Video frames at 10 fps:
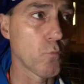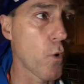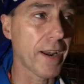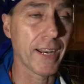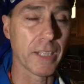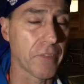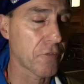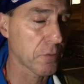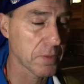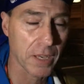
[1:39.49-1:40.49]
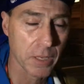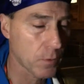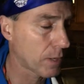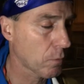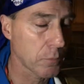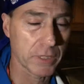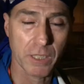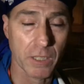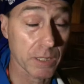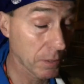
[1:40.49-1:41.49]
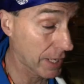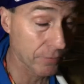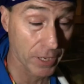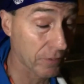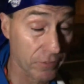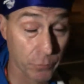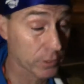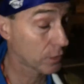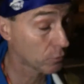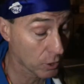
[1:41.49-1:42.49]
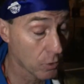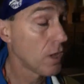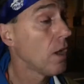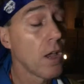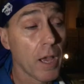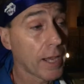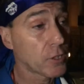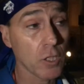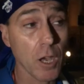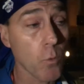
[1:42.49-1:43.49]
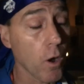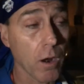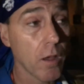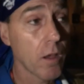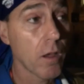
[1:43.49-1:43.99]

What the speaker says: one end of it from the other end when we started, even if we still do. And you know what?